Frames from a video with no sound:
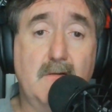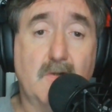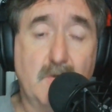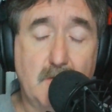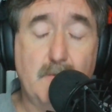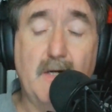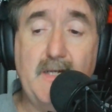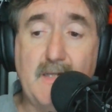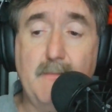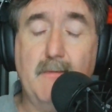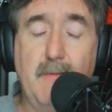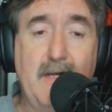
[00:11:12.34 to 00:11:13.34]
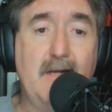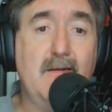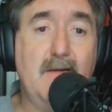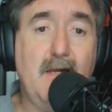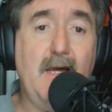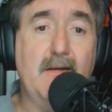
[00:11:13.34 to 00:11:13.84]
Good money can be made
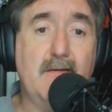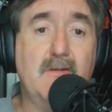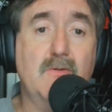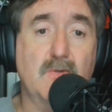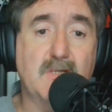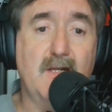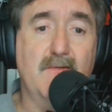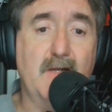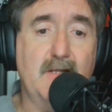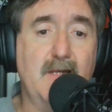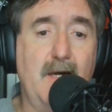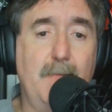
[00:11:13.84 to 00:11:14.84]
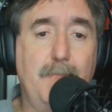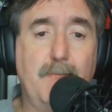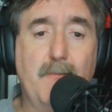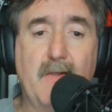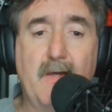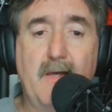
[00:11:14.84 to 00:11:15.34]
at doing stuff like that.
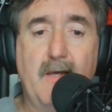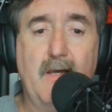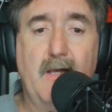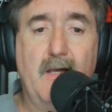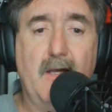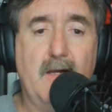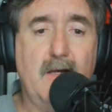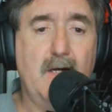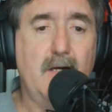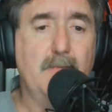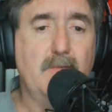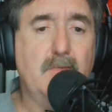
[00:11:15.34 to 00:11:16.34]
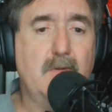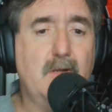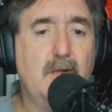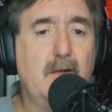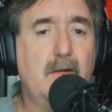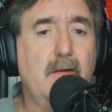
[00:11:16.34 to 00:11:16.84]

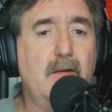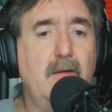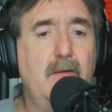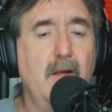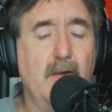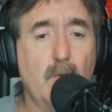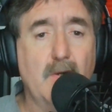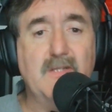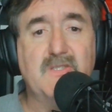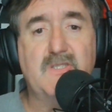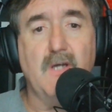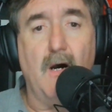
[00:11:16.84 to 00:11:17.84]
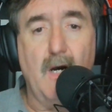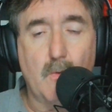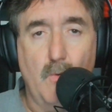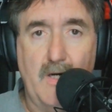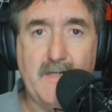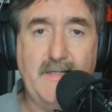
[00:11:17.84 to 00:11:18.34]
Another one is dog
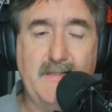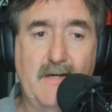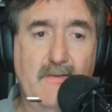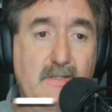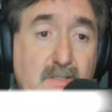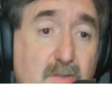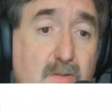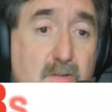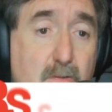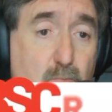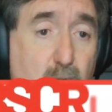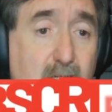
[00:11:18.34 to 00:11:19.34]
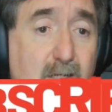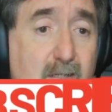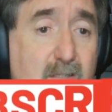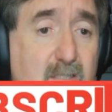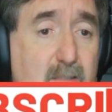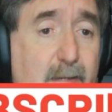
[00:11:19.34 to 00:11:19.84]
walking. Now we're getting
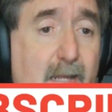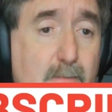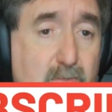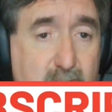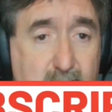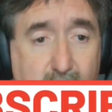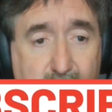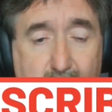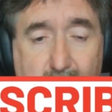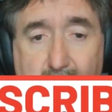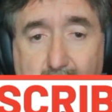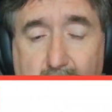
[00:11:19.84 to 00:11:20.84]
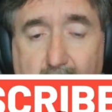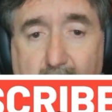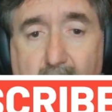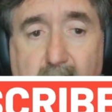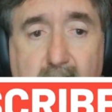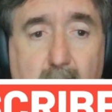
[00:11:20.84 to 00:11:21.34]
into some animal stuff here.
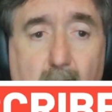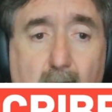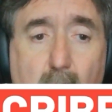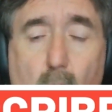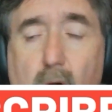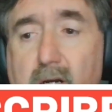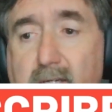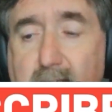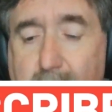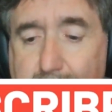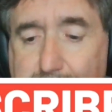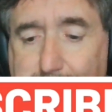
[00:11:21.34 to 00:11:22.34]
Dog walking